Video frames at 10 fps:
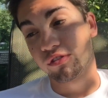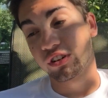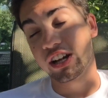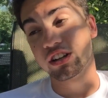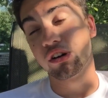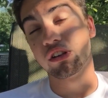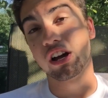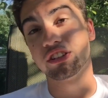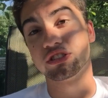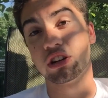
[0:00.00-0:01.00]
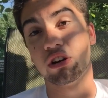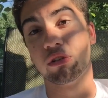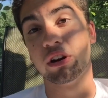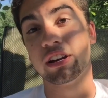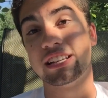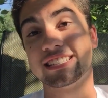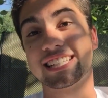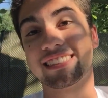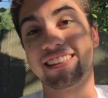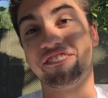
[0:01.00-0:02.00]
Fernando Alonso, he
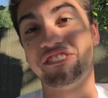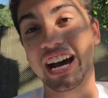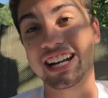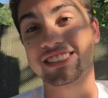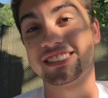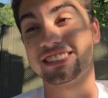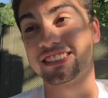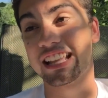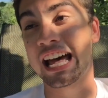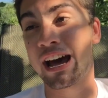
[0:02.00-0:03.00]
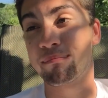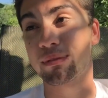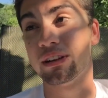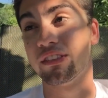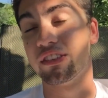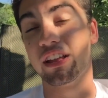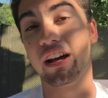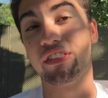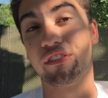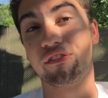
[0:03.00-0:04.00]
set the fastest lap,
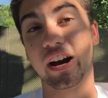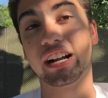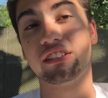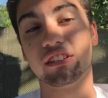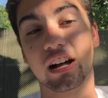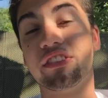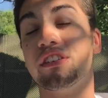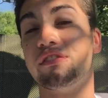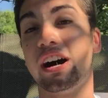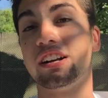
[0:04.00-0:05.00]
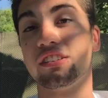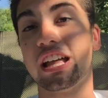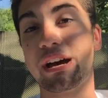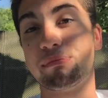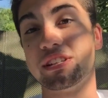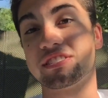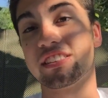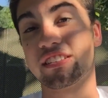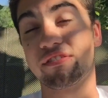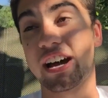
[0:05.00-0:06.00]
on the final lap, he
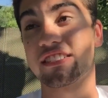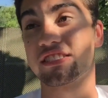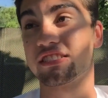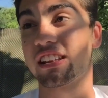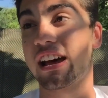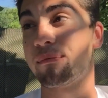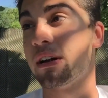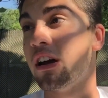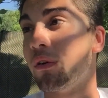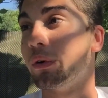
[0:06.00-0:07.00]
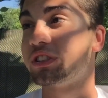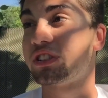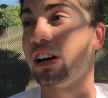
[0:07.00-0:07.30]
set the fastest lap, which